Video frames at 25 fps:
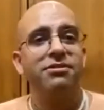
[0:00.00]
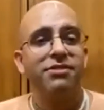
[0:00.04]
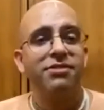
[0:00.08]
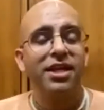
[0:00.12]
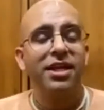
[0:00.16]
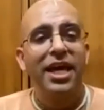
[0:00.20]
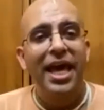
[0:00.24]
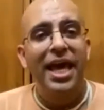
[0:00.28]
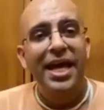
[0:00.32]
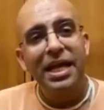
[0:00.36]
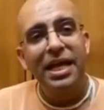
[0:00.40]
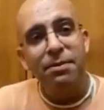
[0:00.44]

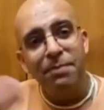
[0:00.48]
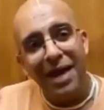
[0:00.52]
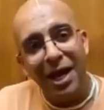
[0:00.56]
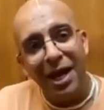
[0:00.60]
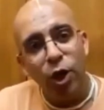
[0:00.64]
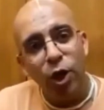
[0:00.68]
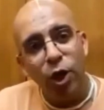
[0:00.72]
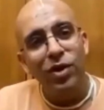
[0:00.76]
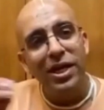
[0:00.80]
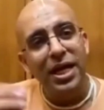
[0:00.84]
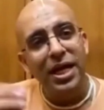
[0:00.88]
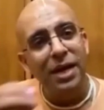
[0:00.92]
And then
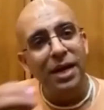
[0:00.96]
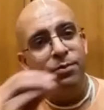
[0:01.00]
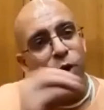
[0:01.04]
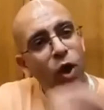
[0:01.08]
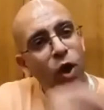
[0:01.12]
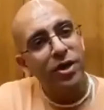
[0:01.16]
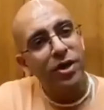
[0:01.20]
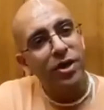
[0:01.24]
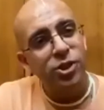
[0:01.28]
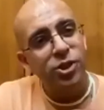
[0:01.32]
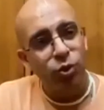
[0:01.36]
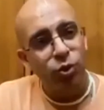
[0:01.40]
mellow will come
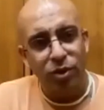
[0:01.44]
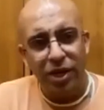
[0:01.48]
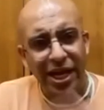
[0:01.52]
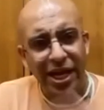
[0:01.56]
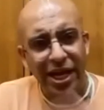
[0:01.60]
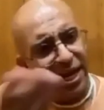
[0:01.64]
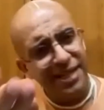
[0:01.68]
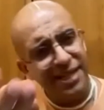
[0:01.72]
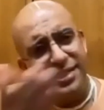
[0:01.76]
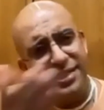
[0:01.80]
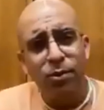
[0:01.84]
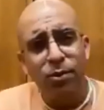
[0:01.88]
on its own.
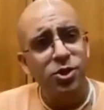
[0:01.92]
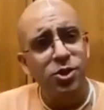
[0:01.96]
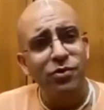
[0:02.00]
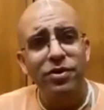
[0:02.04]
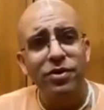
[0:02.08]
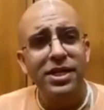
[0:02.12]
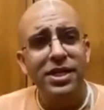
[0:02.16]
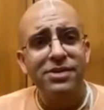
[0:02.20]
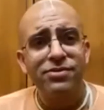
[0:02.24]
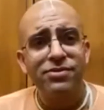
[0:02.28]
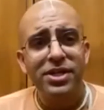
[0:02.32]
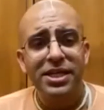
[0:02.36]
Like last time also
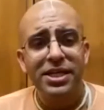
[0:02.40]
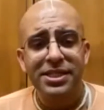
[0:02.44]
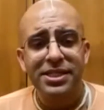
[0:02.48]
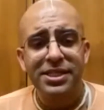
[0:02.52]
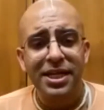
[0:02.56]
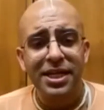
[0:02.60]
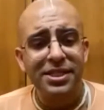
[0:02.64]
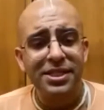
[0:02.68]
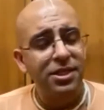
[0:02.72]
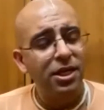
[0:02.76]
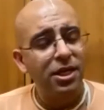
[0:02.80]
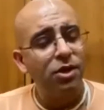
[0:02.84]
we
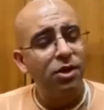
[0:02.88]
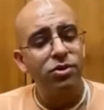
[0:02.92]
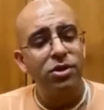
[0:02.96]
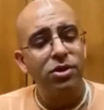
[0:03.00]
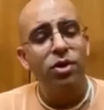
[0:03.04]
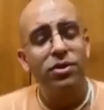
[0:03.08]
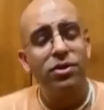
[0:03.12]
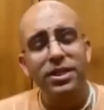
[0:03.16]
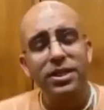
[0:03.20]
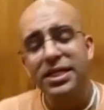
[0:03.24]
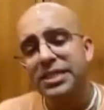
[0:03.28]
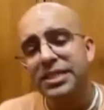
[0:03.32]
discussed
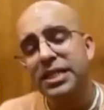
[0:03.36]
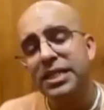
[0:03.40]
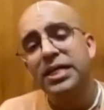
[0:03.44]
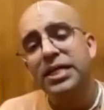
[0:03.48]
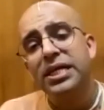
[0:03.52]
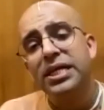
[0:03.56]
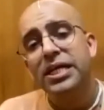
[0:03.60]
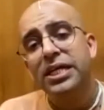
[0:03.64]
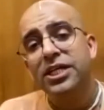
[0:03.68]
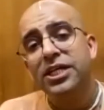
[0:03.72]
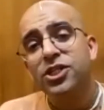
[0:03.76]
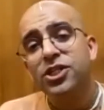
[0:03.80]
on this.
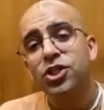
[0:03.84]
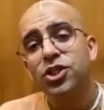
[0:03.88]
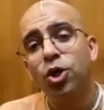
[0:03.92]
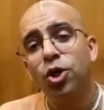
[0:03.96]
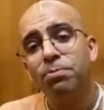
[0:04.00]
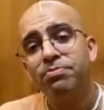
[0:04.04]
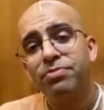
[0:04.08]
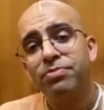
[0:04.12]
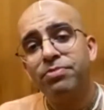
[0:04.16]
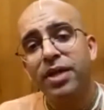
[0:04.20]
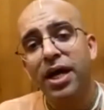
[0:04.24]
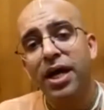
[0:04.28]

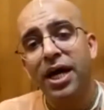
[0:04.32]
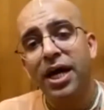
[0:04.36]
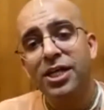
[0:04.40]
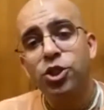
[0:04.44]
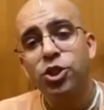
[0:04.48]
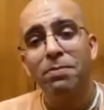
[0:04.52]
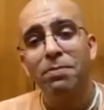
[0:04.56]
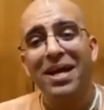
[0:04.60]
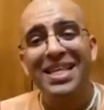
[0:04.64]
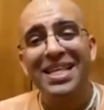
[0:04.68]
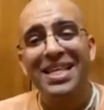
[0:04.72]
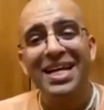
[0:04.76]
So
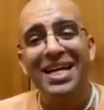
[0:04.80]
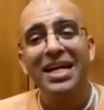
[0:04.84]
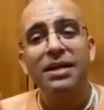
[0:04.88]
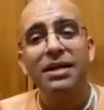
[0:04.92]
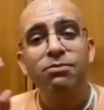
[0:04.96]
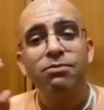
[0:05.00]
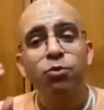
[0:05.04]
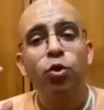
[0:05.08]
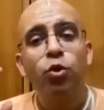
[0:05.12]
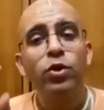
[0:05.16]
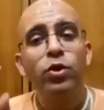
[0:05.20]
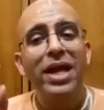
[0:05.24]

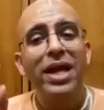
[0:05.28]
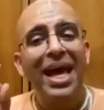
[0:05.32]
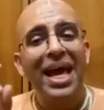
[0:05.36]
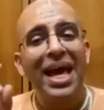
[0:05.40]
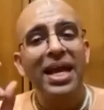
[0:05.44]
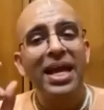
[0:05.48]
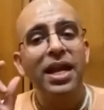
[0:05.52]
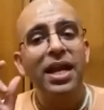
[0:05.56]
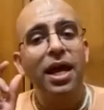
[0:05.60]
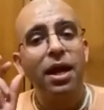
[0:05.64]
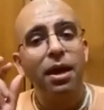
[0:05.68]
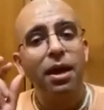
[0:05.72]
method, mood,
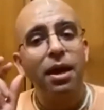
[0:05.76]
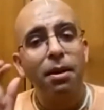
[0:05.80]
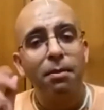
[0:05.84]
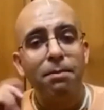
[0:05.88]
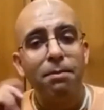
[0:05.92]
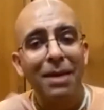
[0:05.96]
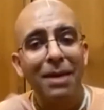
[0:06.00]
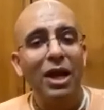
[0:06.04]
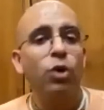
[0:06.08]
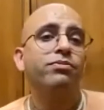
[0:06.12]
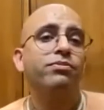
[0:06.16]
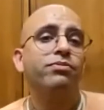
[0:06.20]
and
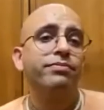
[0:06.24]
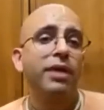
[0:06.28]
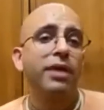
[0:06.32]
mellow.